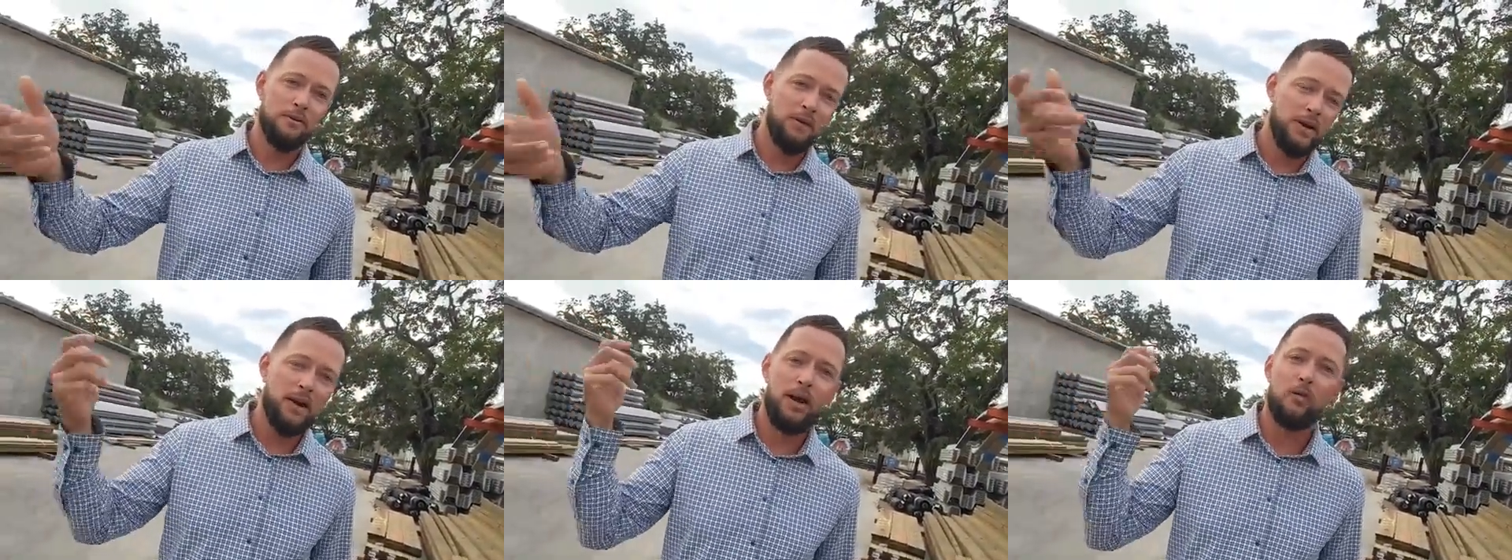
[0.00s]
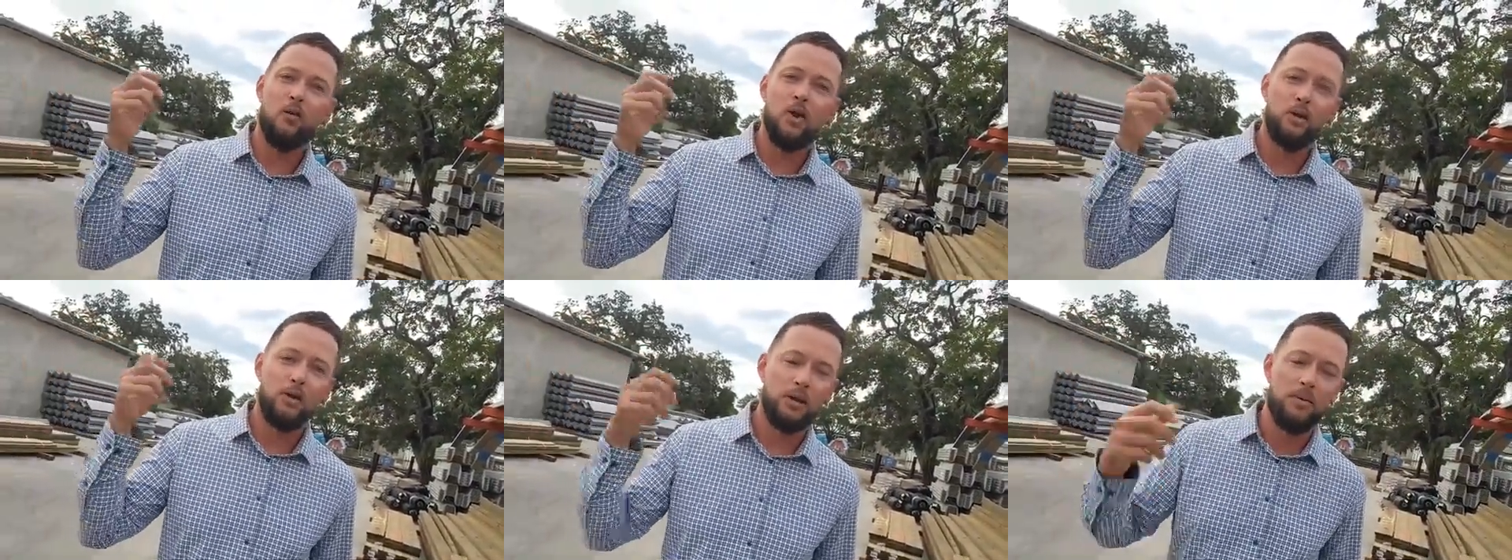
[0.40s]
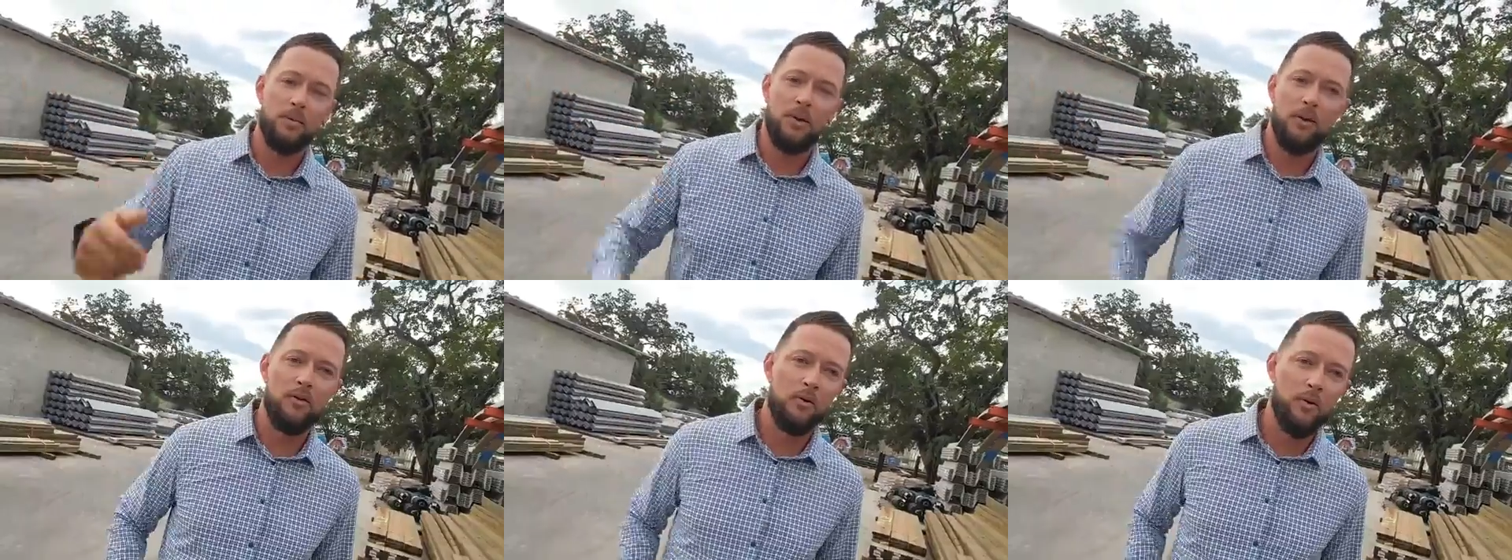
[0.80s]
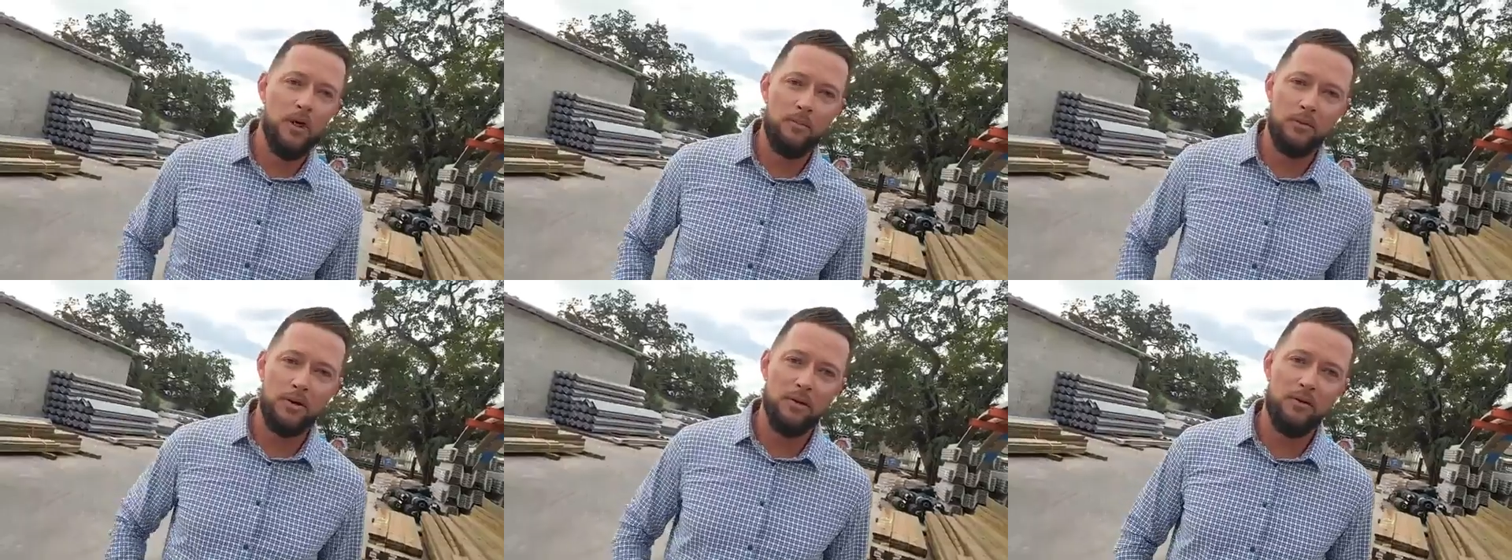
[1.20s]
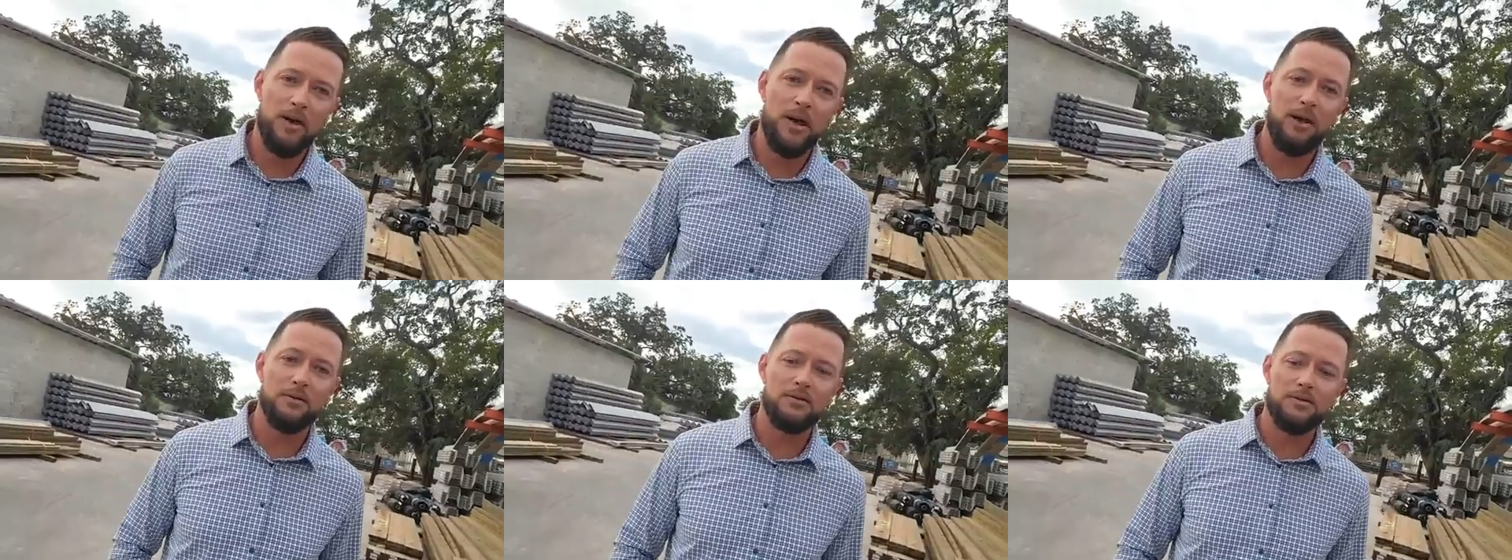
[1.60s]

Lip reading: and had water coming all the way up into the house.